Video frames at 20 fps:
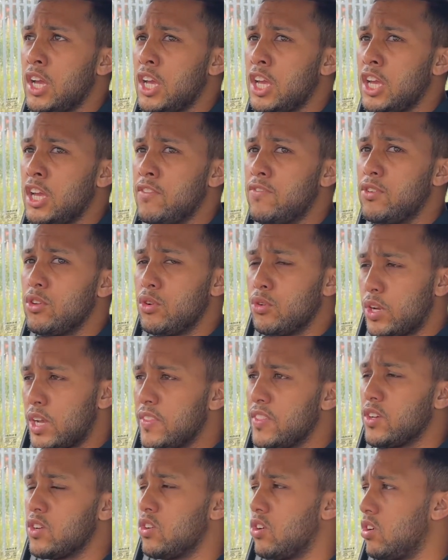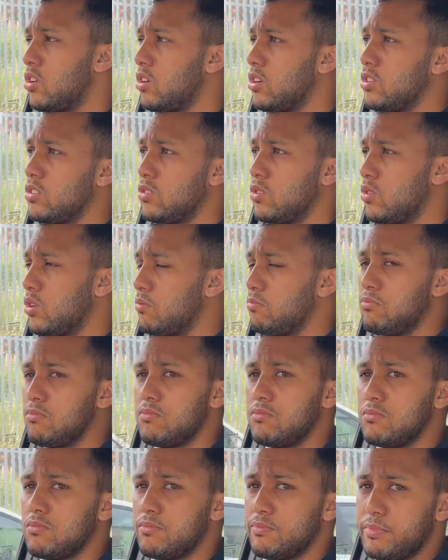if you look at the car on
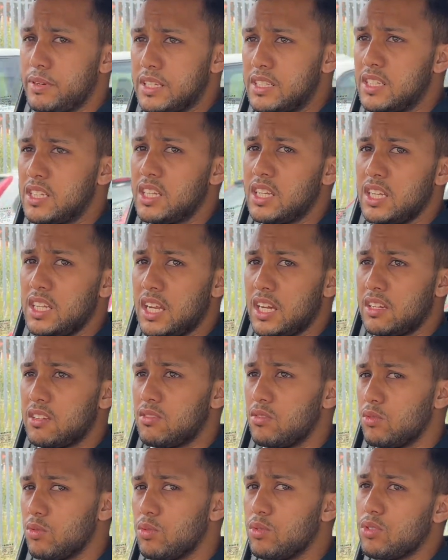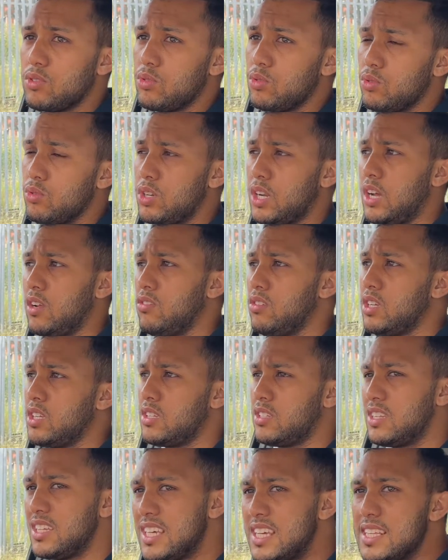basically like all around, it
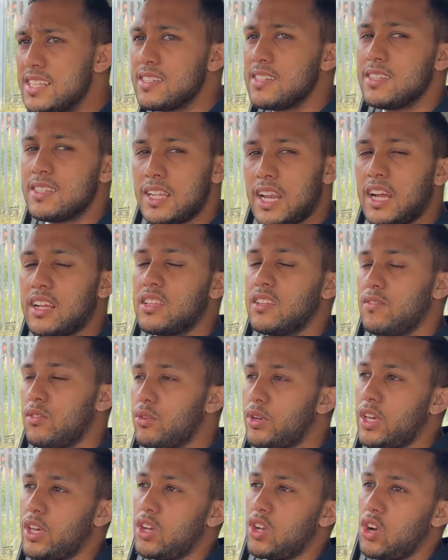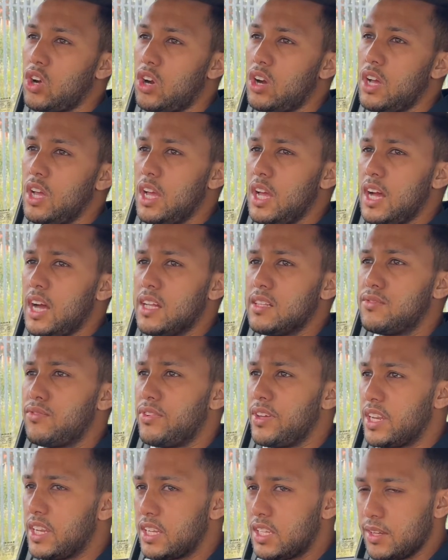is an attractive looking car. It's
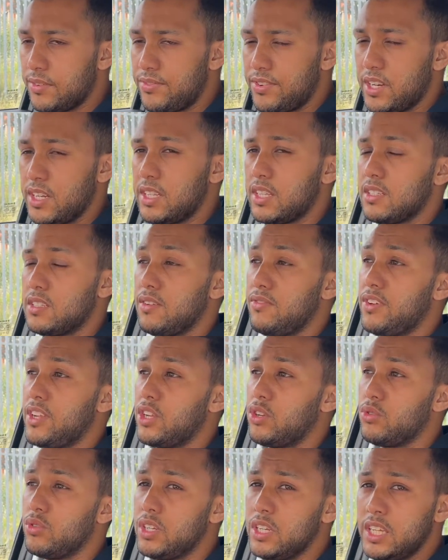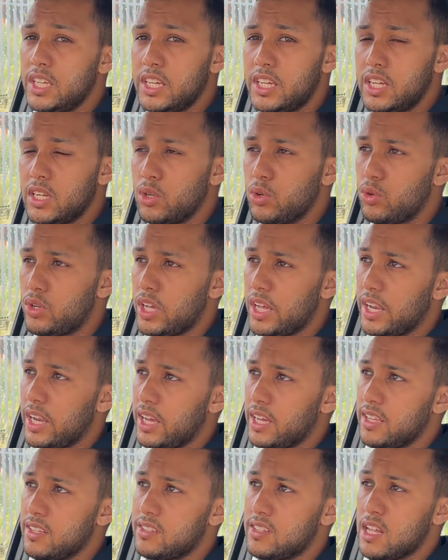very different, it's a very unique look, and
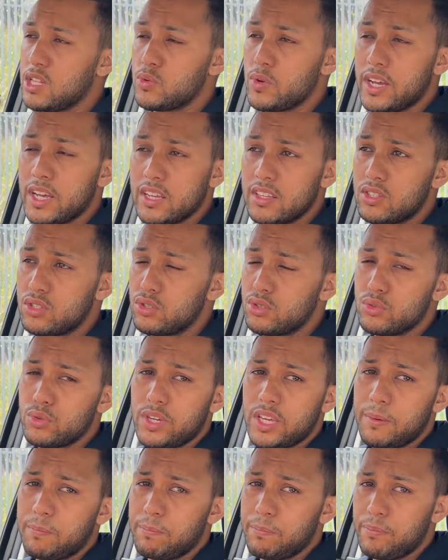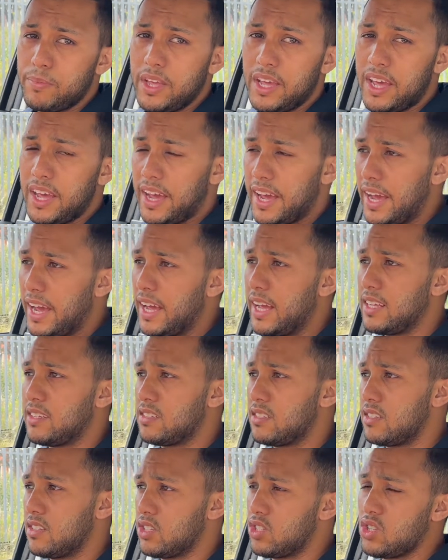I guess that's why Suzuki
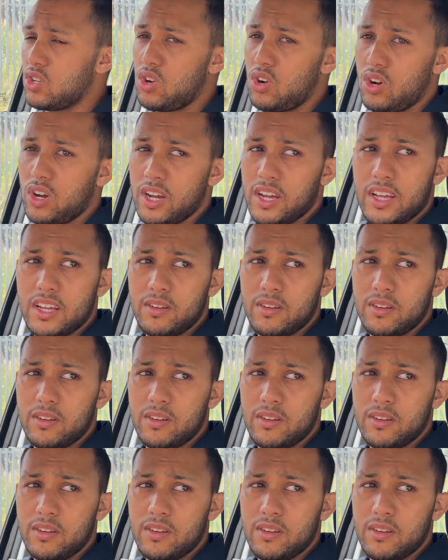has this car,